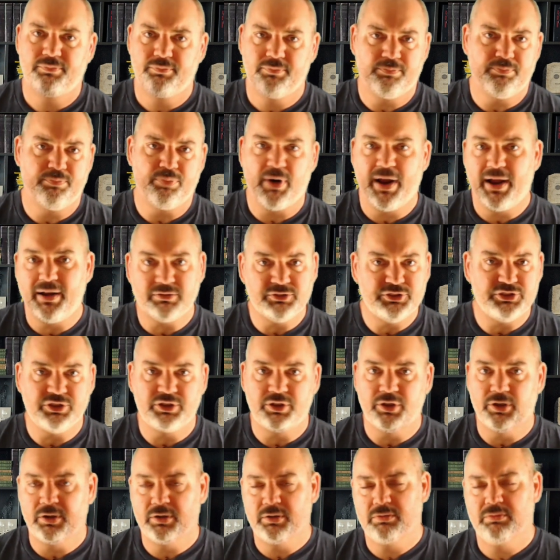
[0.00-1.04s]
brown
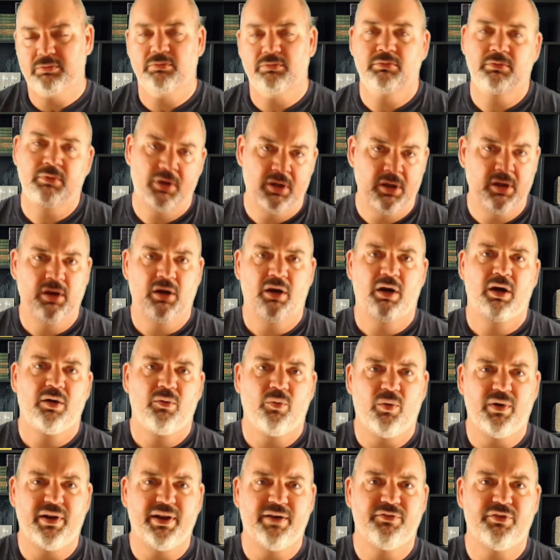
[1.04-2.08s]
sugar,
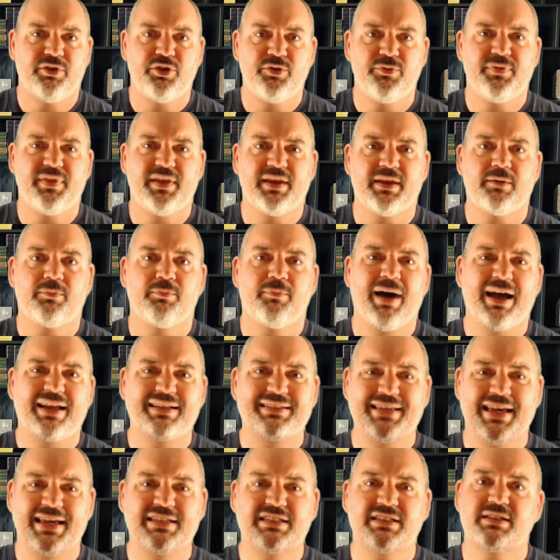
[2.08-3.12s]
whatever you think might
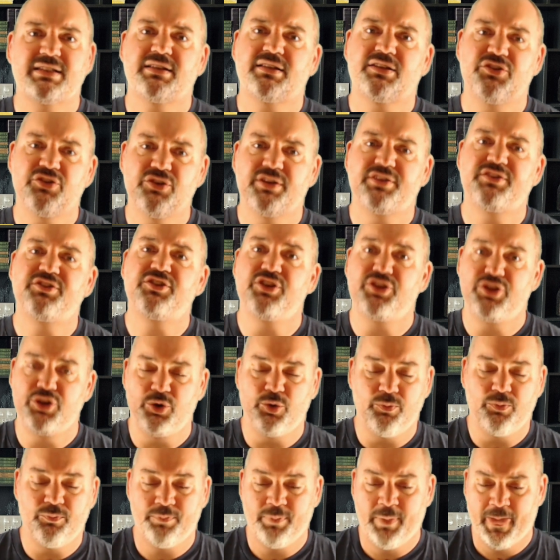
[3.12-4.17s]
taste good to you.
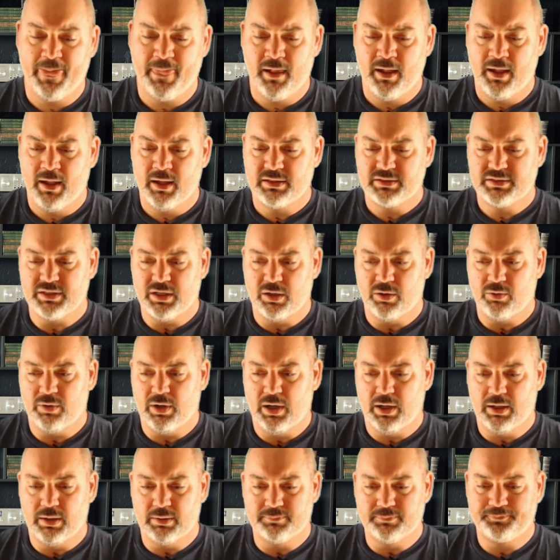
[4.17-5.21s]

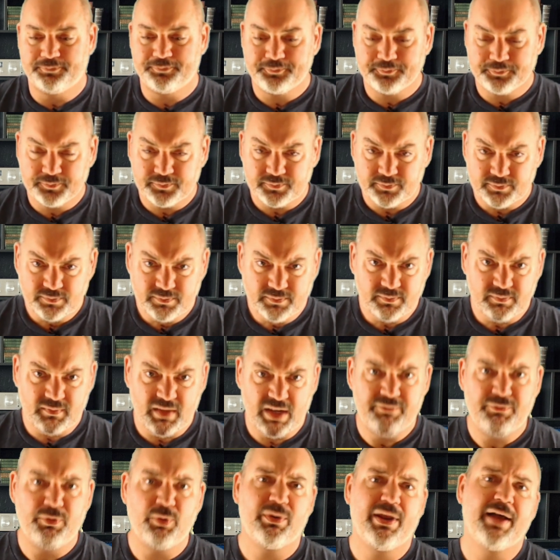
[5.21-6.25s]
So
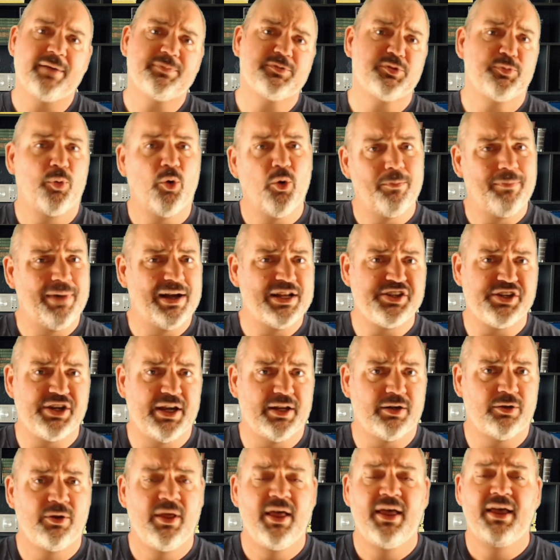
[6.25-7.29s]
if you want to help support my
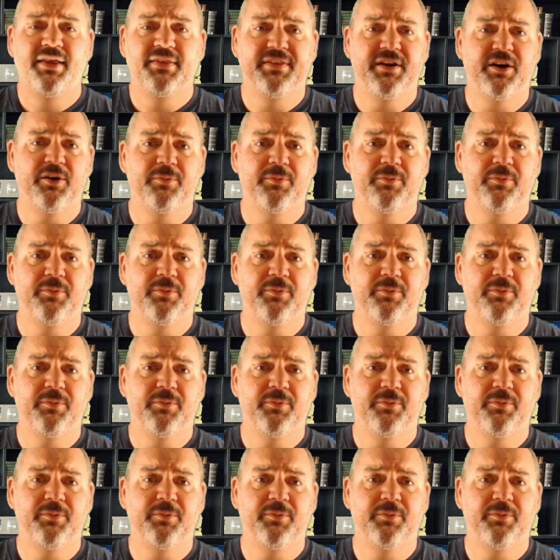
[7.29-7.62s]
channel, there'll